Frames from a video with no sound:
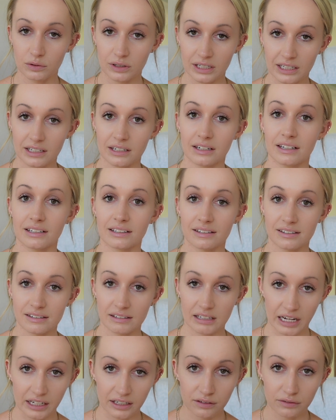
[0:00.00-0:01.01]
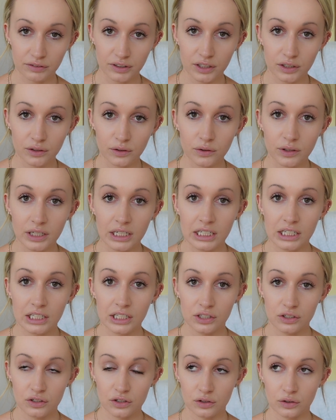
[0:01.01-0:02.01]
need inside of you
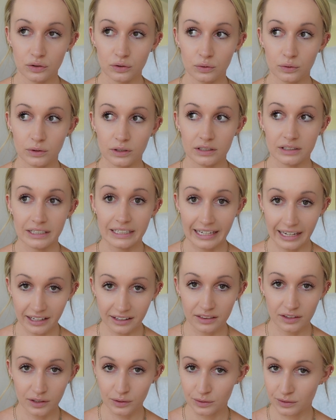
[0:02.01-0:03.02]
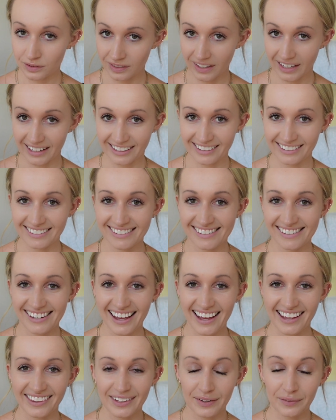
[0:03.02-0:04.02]
to get those things.
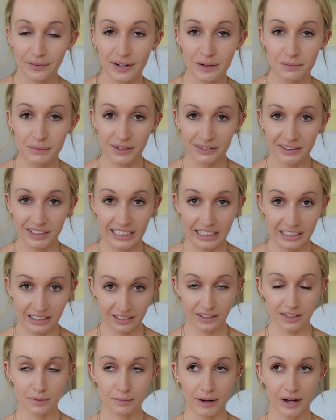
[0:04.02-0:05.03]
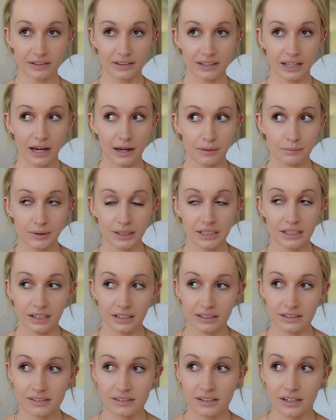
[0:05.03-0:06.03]
And they want to be really clear about that,
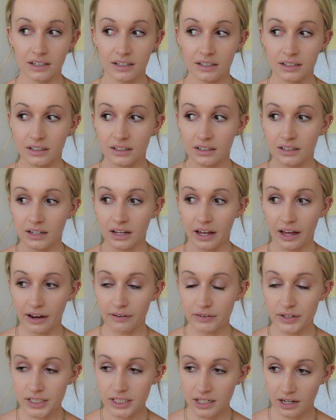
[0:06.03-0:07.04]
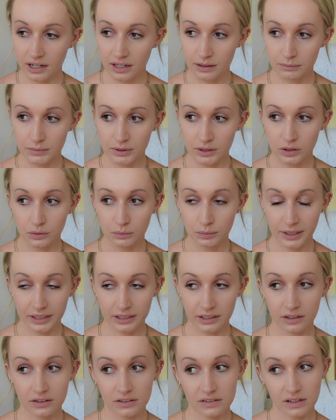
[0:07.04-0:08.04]
because every time you
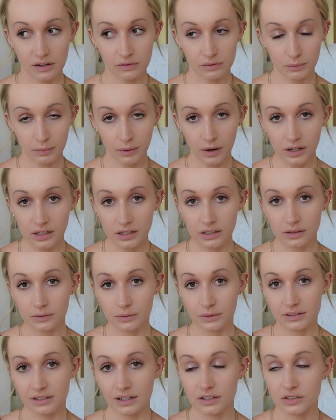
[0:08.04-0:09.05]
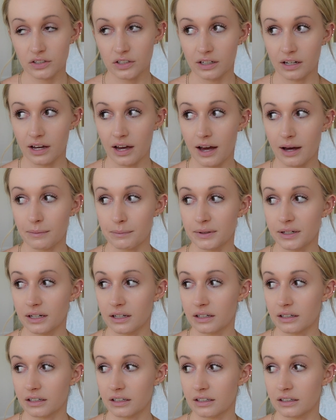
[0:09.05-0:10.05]
pick yourself apart, what's actually
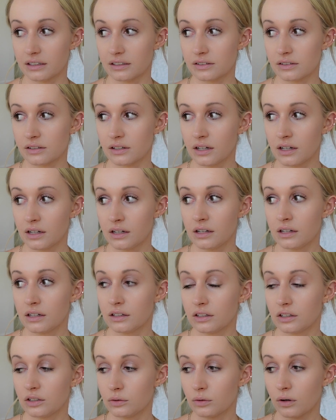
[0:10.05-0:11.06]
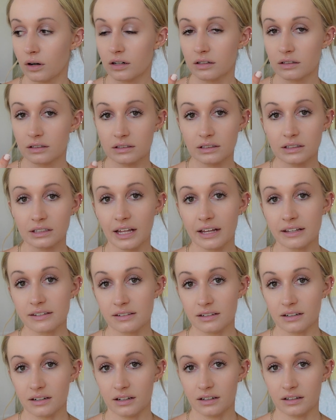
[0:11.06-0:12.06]
happening is you are
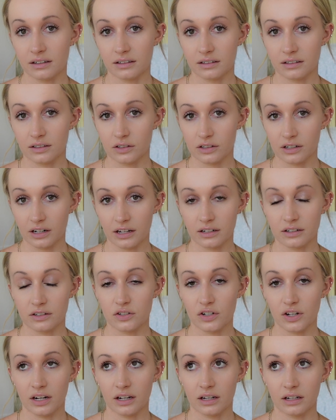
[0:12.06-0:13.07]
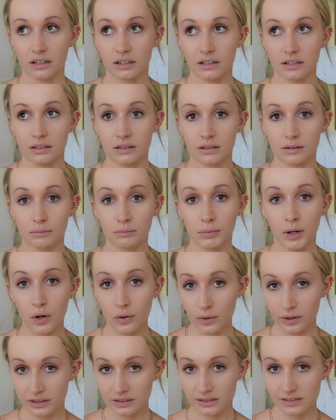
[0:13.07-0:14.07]
lessening your energetic
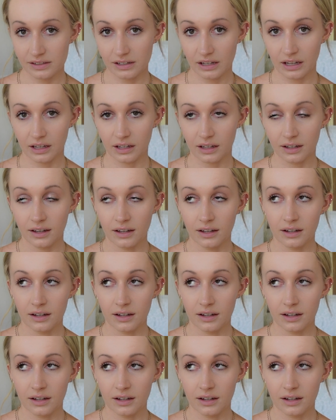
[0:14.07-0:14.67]
potency.